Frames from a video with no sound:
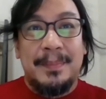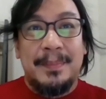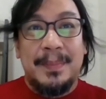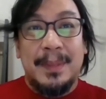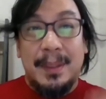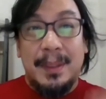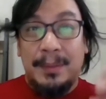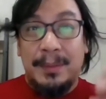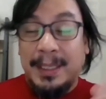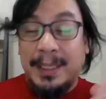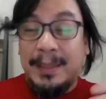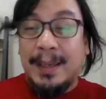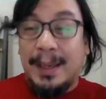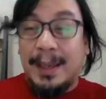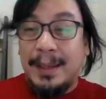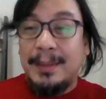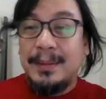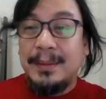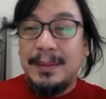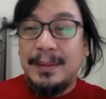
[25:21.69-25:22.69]
we
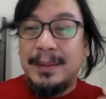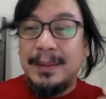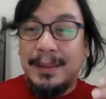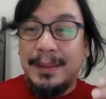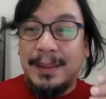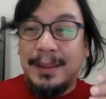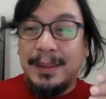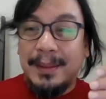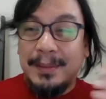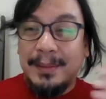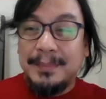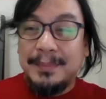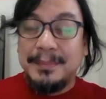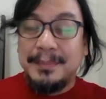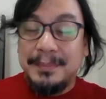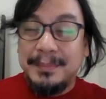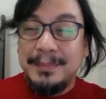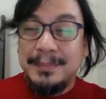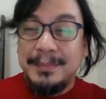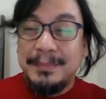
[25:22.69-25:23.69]
can
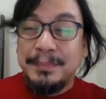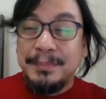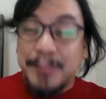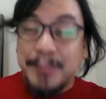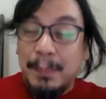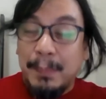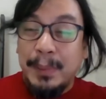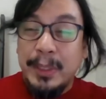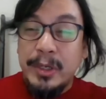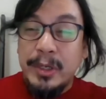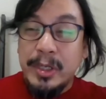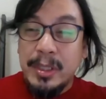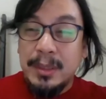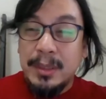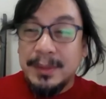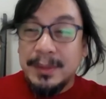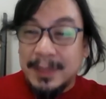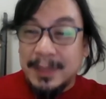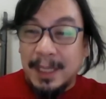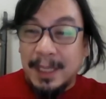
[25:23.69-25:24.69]
publish
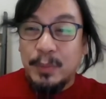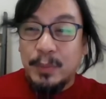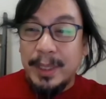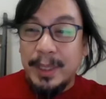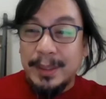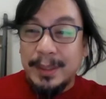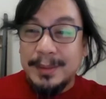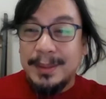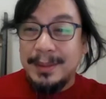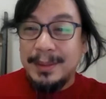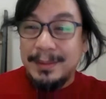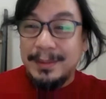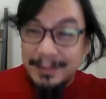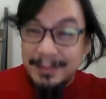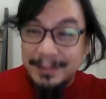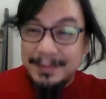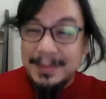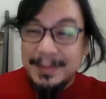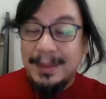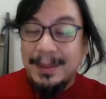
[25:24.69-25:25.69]
some works
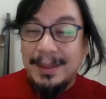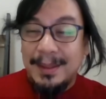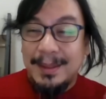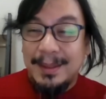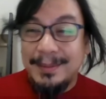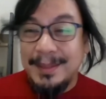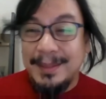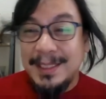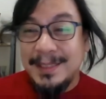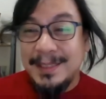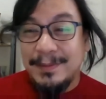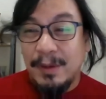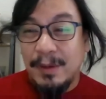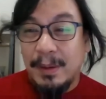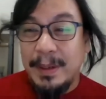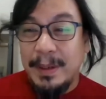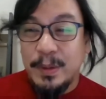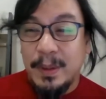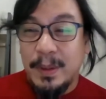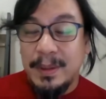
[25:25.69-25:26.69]
in these
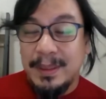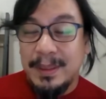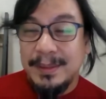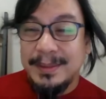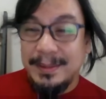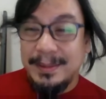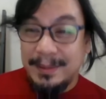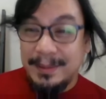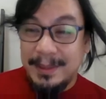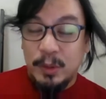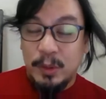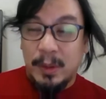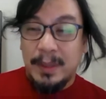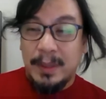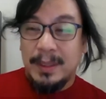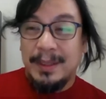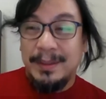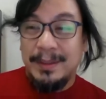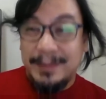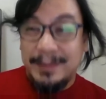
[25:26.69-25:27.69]
foreign journals, in these
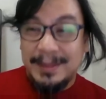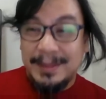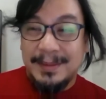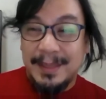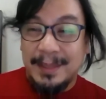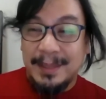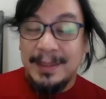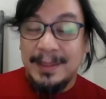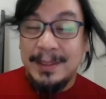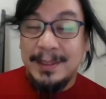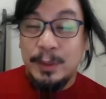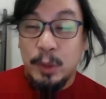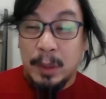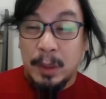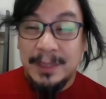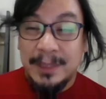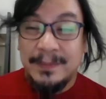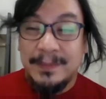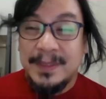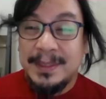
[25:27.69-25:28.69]

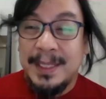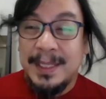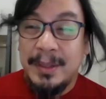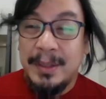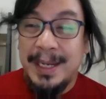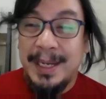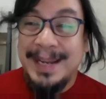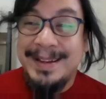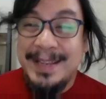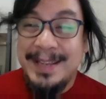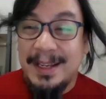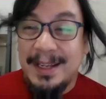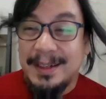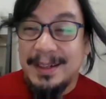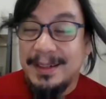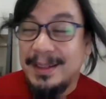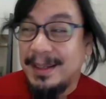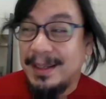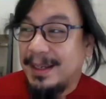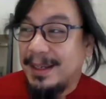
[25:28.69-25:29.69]
journals of the center, and yet
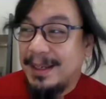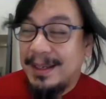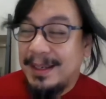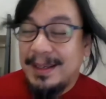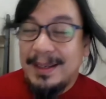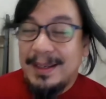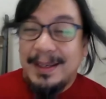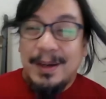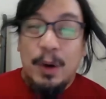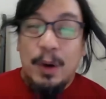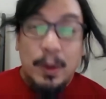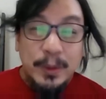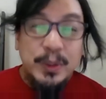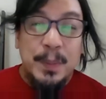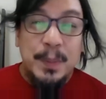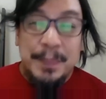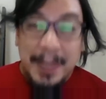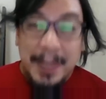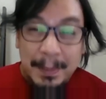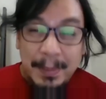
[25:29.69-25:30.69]
also
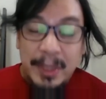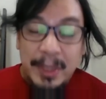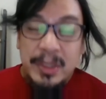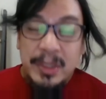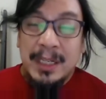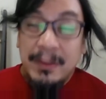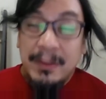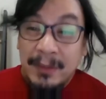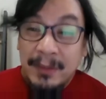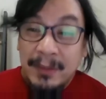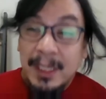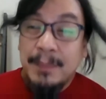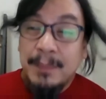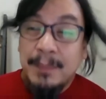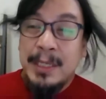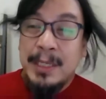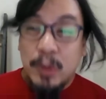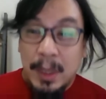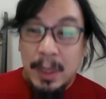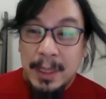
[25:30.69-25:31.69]
publish in Philippine
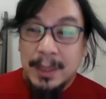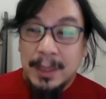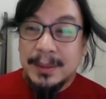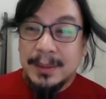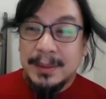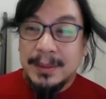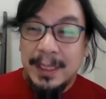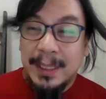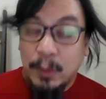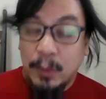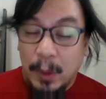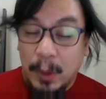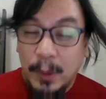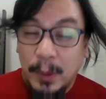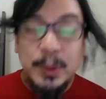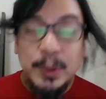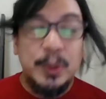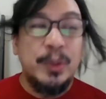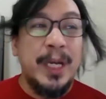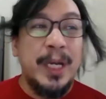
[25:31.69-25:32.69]
journals and
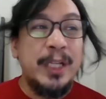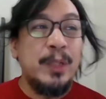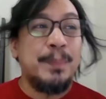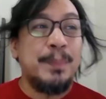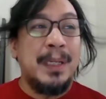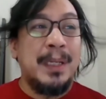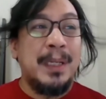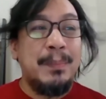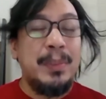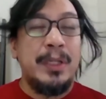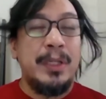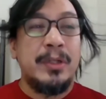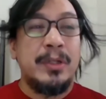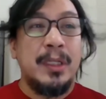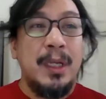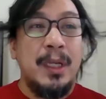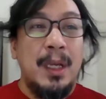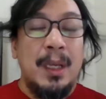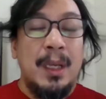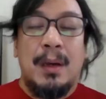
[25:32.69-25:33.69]
also try to publish
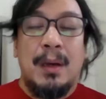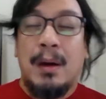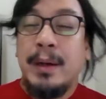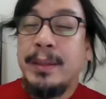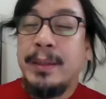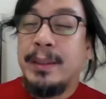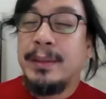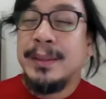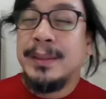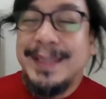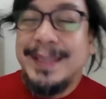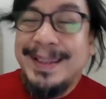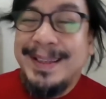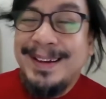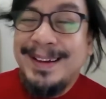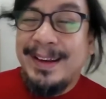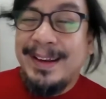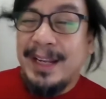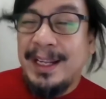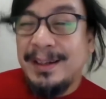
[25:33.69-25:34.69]
articles
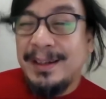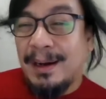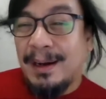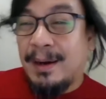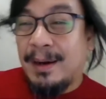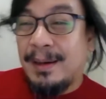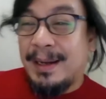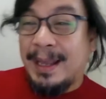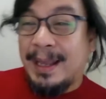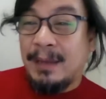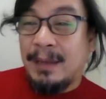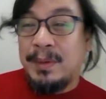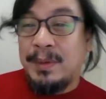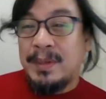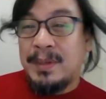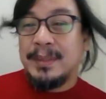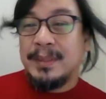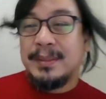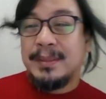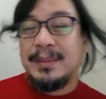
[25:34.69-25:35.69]
in our
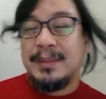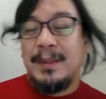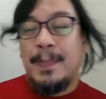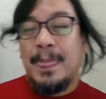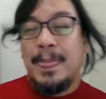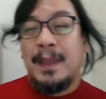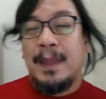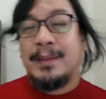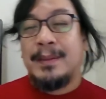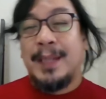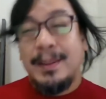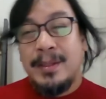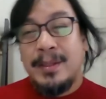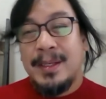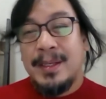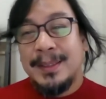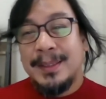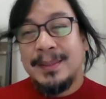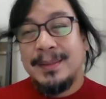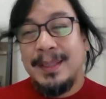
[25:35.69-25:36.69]
languages, not
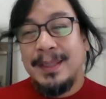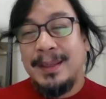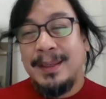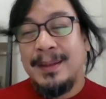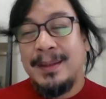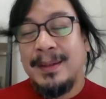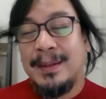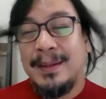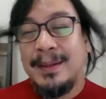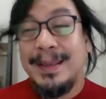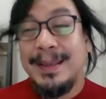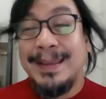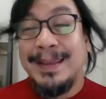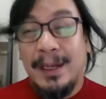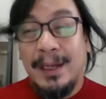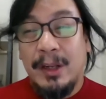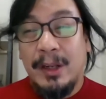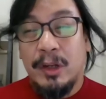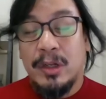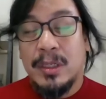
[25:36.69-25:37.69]
just in
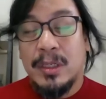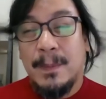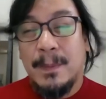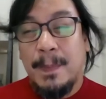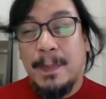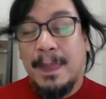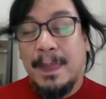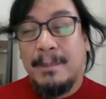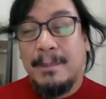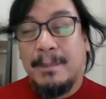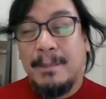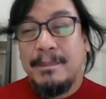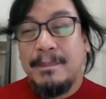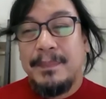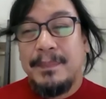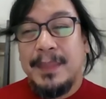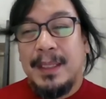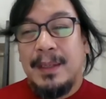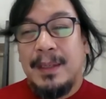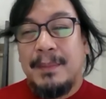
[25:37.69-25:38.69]
English.
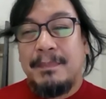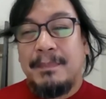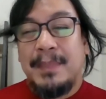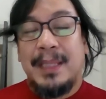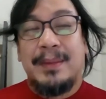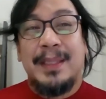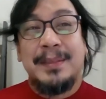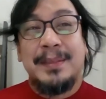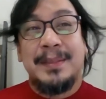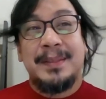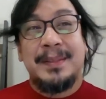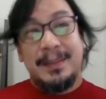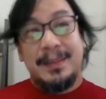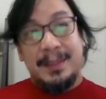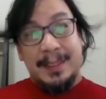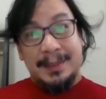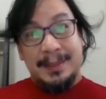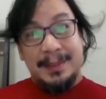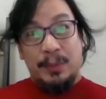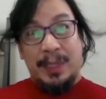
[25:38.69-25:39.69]
But this is
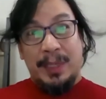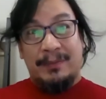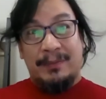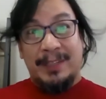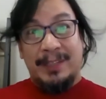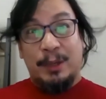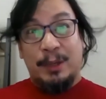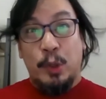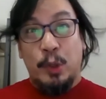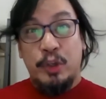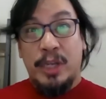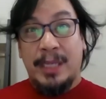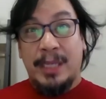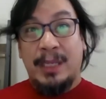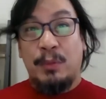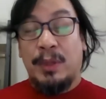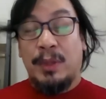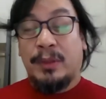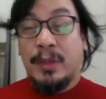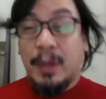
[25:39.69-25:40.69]
just a way of negotiating
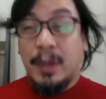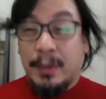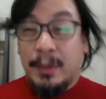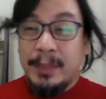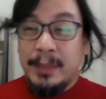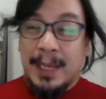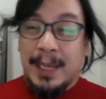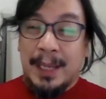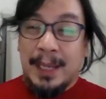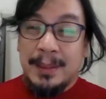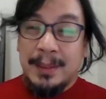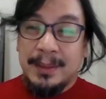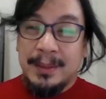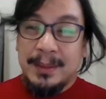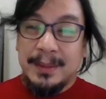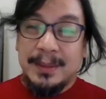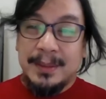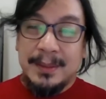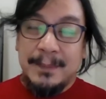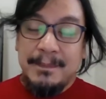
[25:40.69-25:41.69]
with current
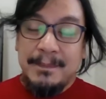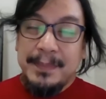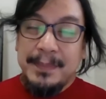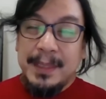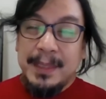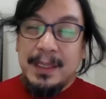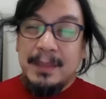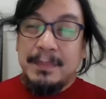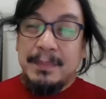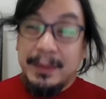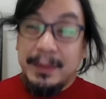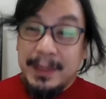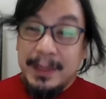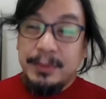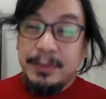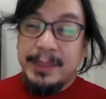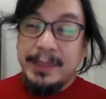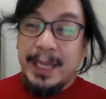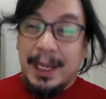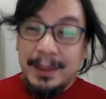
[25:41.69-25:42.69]
realities. But this
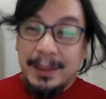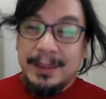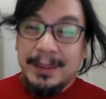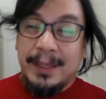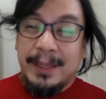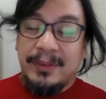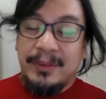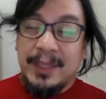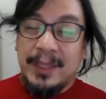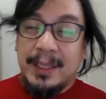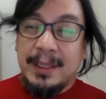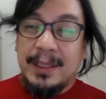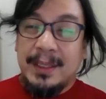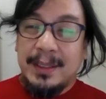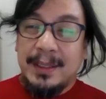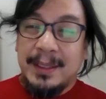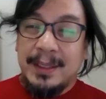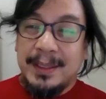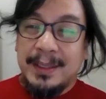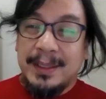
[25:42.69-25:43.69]
reality, I think,
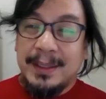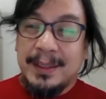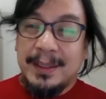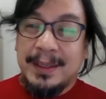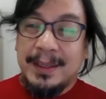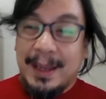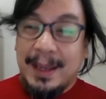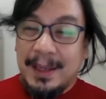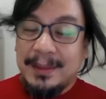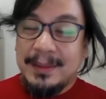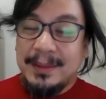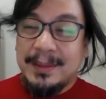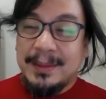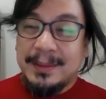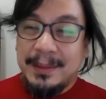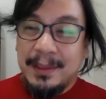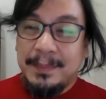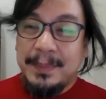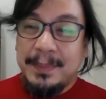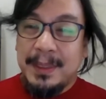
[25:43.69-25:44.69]
can
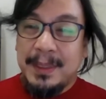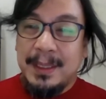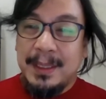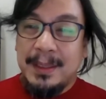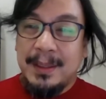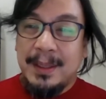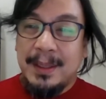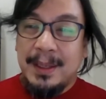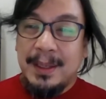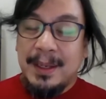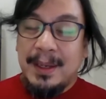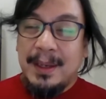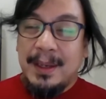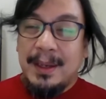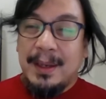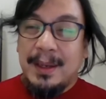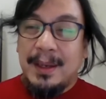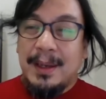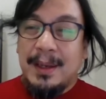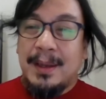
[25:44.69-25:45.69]
still be
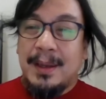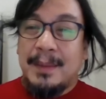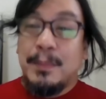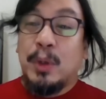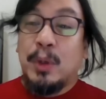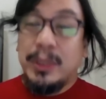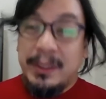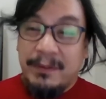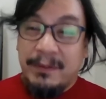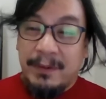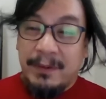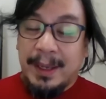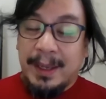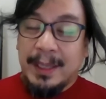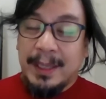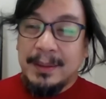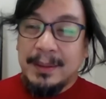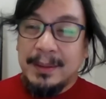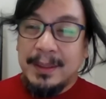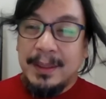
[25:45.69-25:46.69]
modified,
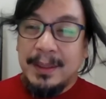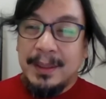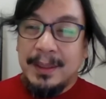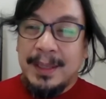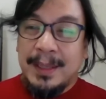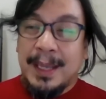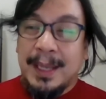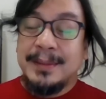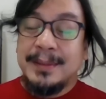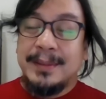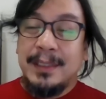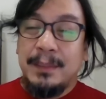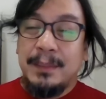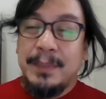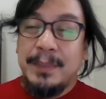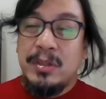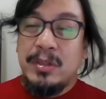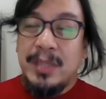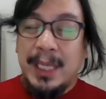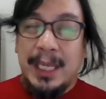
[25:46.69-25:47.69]
can still be
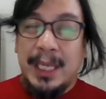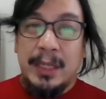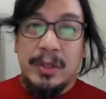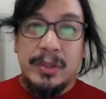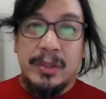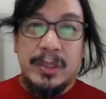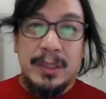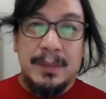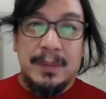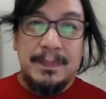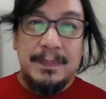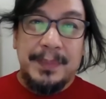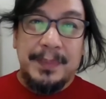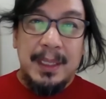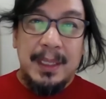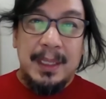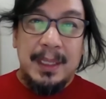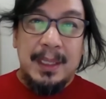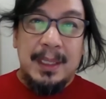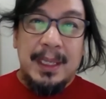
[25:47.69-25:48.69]
changed.
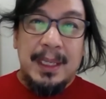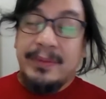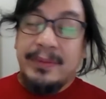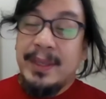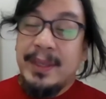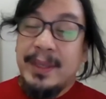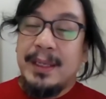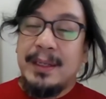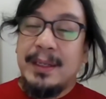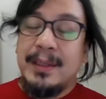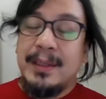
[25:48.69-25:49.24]
I think in